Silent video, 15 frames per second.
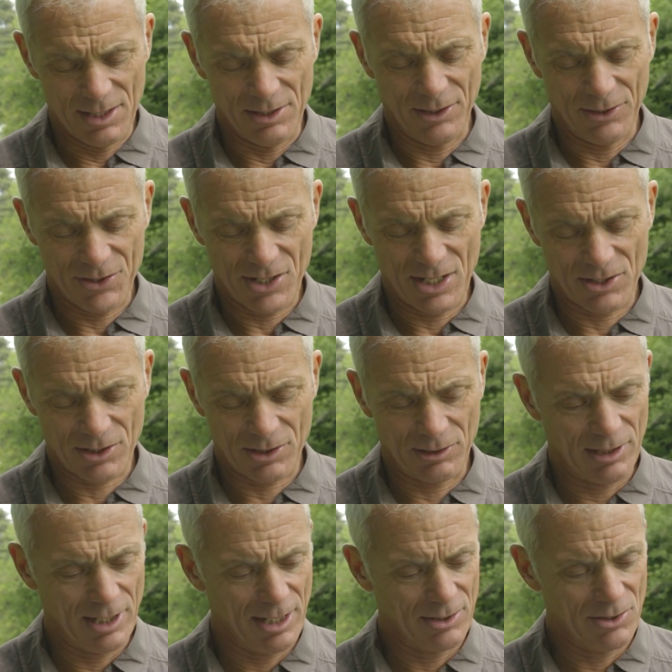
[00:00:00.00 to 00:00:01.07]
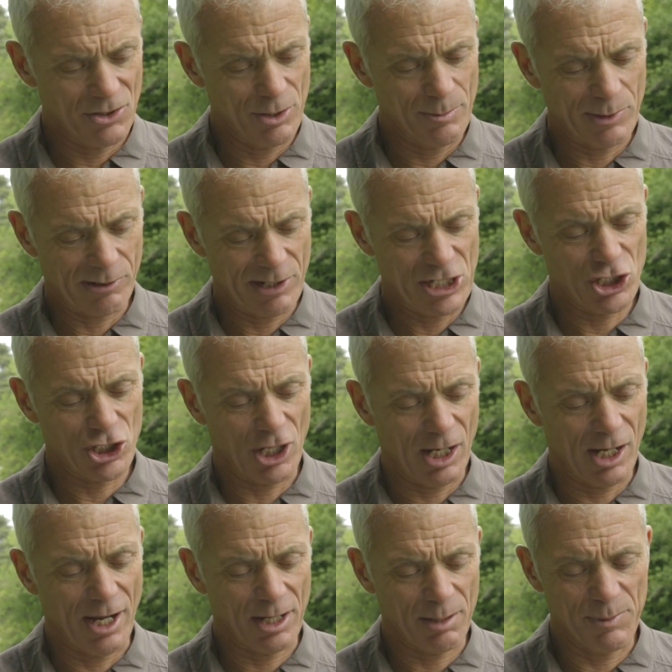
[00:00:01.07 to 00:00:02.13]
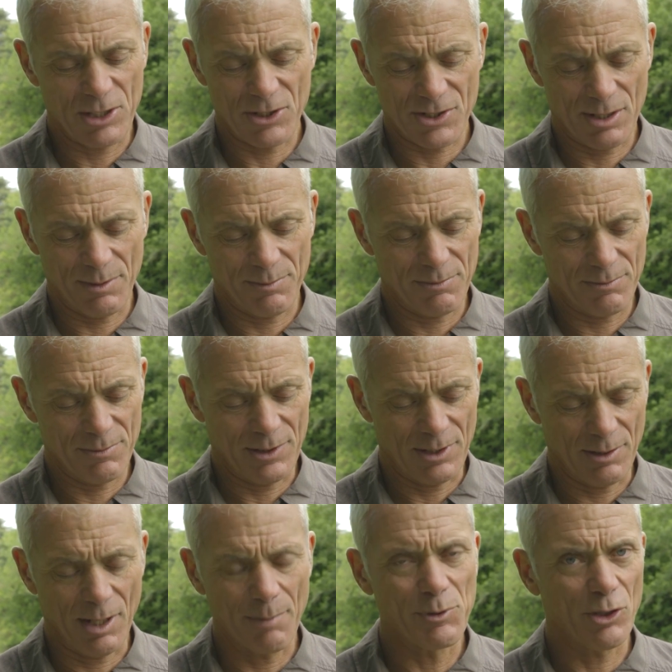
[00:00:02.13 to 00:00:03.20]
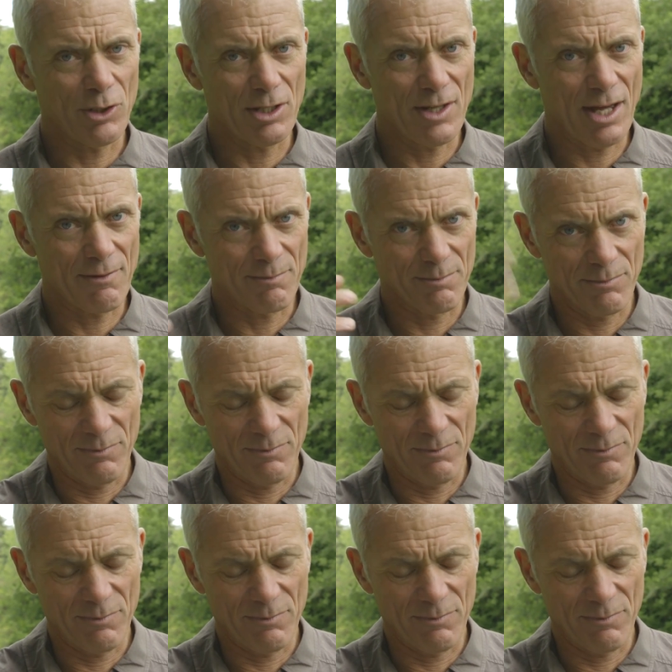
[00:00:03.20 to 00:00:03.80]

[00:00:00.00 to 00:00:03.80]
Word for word: nonsensical and gibberish like because I'm you know I'm not in that